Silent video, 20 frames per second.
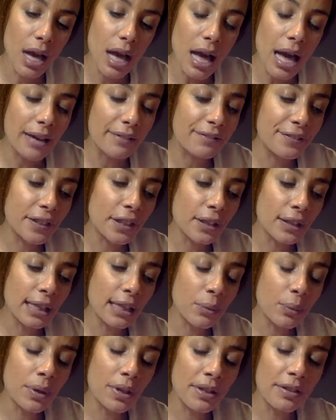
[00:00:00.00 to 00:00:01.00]
I feel
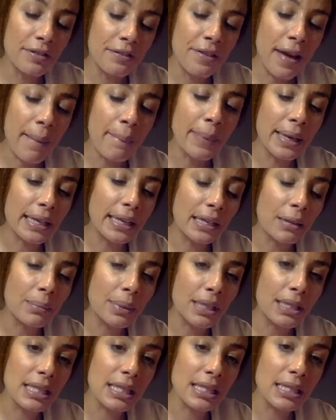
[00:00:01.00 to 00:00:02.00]
like we're the feminine,
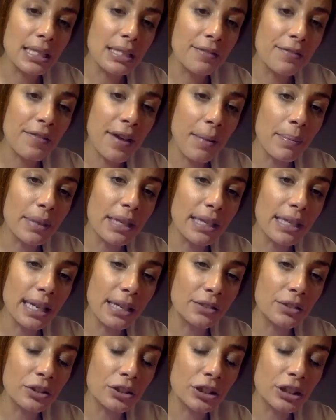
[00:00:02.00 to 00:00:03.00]
because this is a feminine
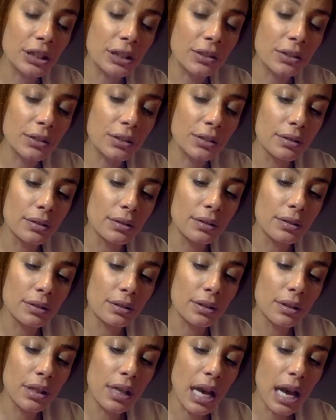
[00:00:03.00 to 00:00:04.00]
energy,
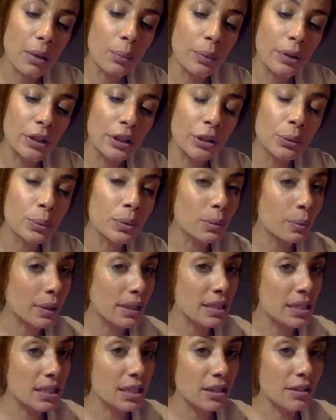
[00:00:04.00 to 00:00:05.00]
and where you were
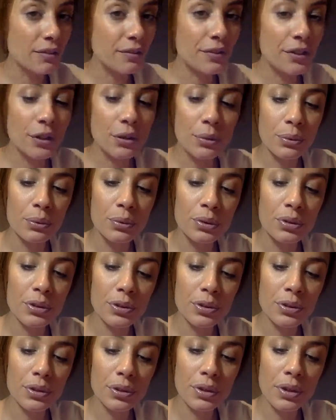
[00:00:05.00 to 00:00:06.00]
once
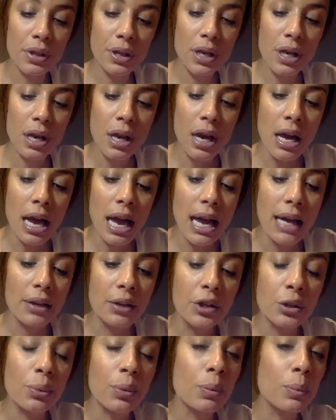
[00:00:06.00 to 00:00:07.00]
confused
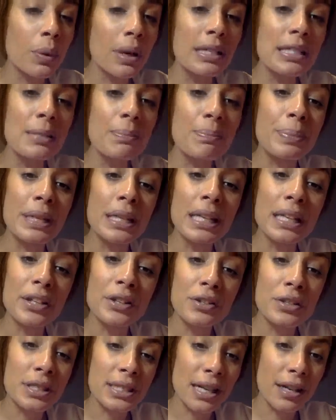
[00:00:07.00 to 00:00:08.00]
and you were once beating
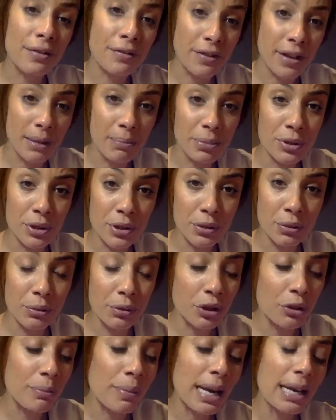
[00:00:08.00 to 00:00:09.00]
yourself up too.
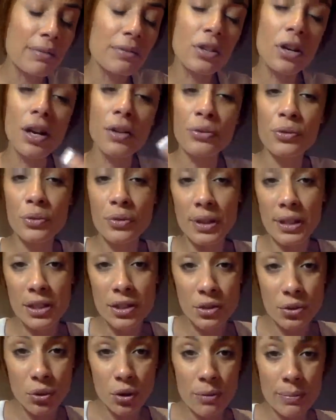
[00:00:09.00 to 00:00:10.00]
You might have gone through this
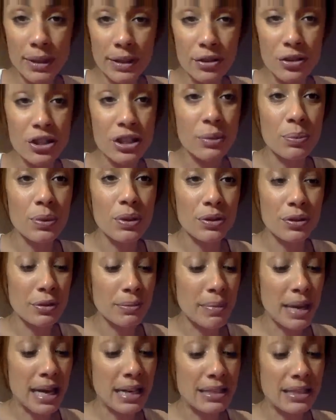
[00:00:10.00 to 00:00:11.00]
storm energy with your
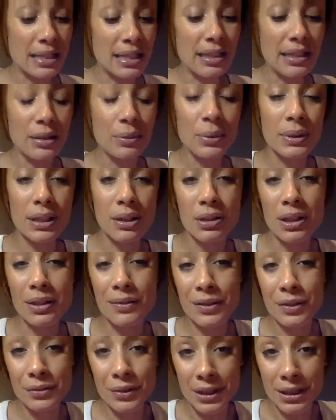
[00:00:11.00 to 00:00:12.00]
masculine without
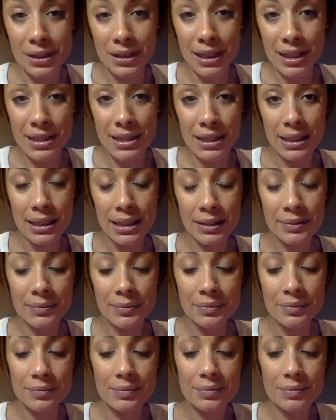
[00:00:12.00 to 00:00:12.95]
even realizing it.